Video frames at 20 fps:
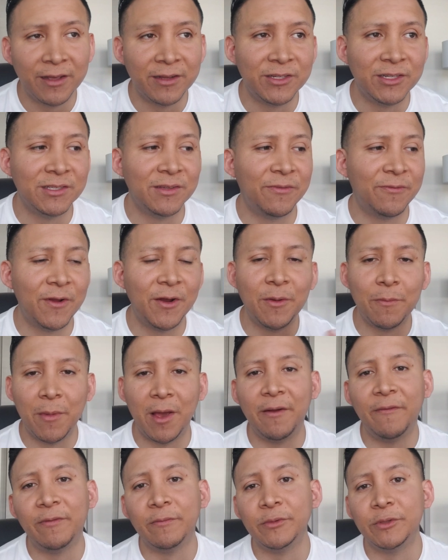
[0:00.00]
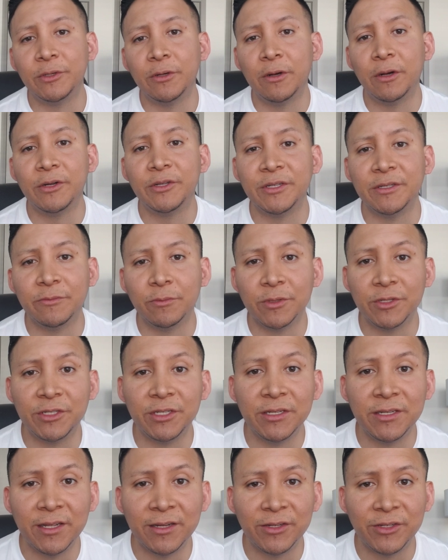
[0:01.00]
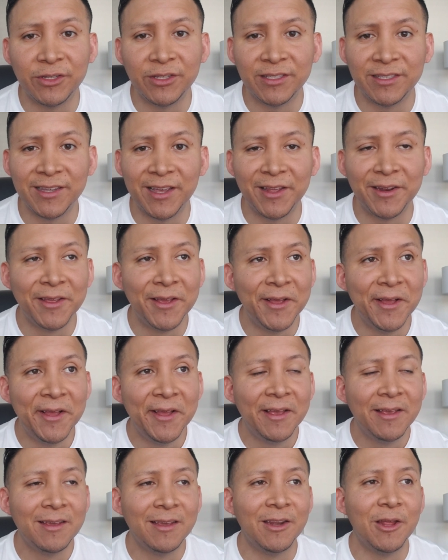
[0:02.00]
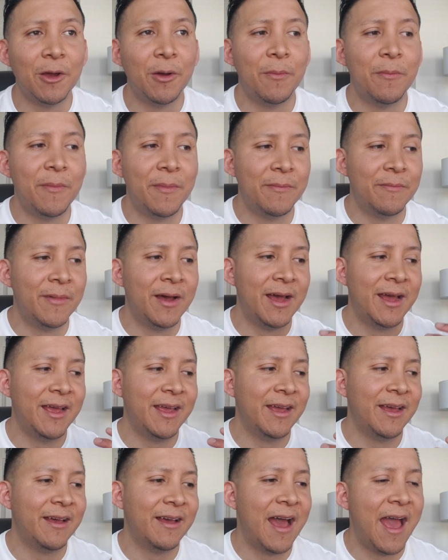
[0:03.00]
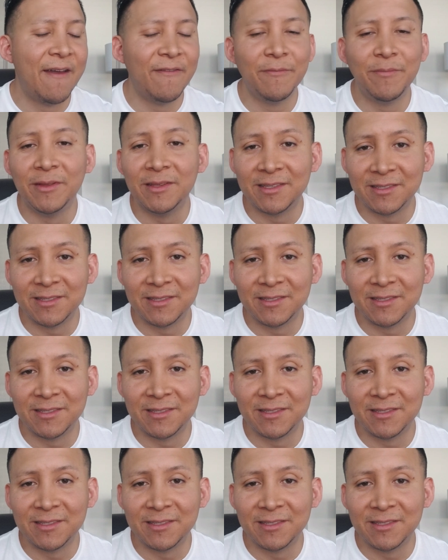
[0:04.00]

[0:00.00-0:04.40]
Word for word: and she's a friend of mine from church, and what she did is she said, you know, my, uh, I haven't been